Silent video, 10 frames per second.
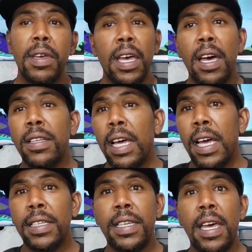Because,
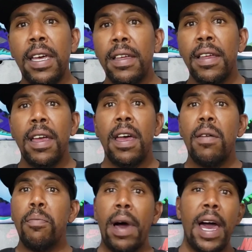like I said,
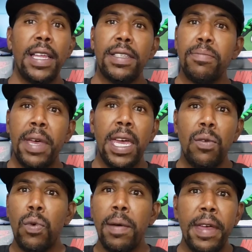bots,
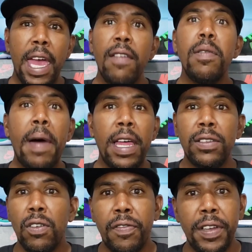men, women,
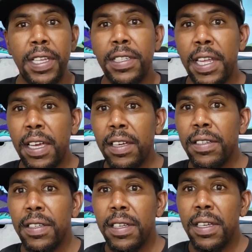everybody's going for these
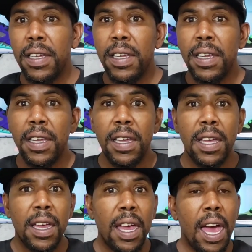sneakers.
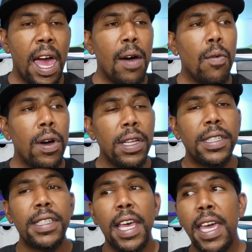I want
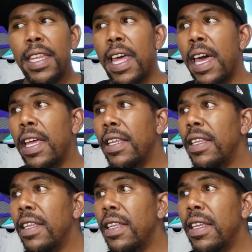to say that
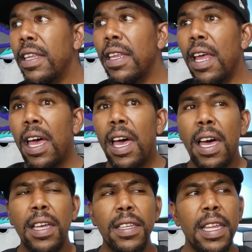
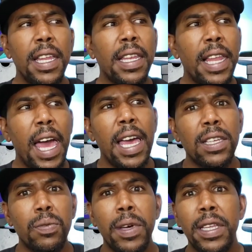other than
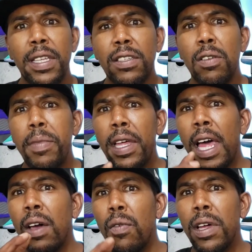last week, this will be
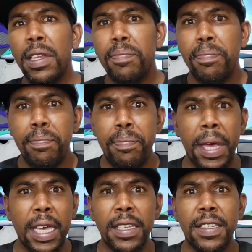like one of the
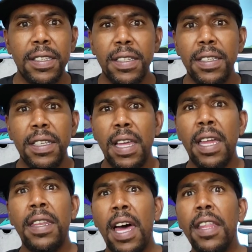biggest,
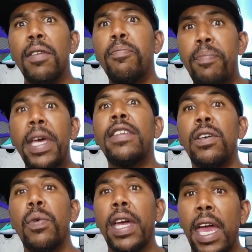another
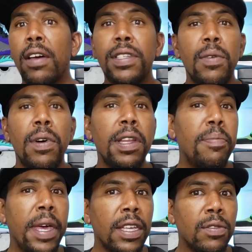busy week. I ain't going to say one of the
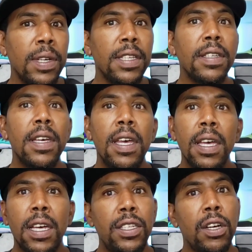biggest weeks.
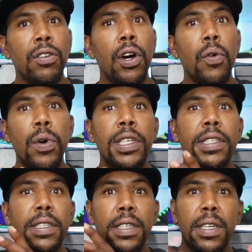Because you don't know
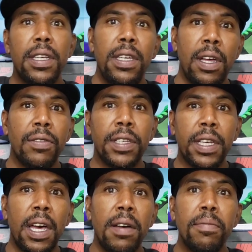what's, you know, to
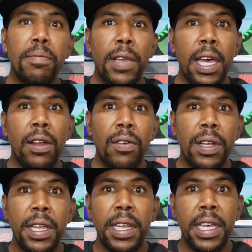come later
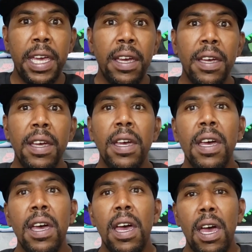on in the year.
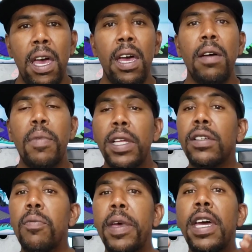But
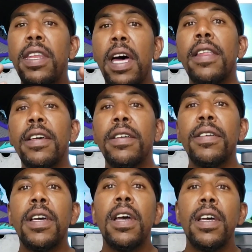it's going to be another
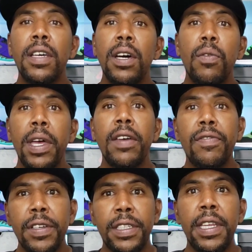good
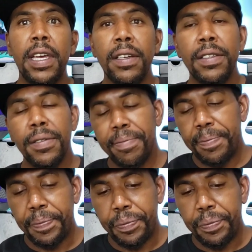week for sneakers.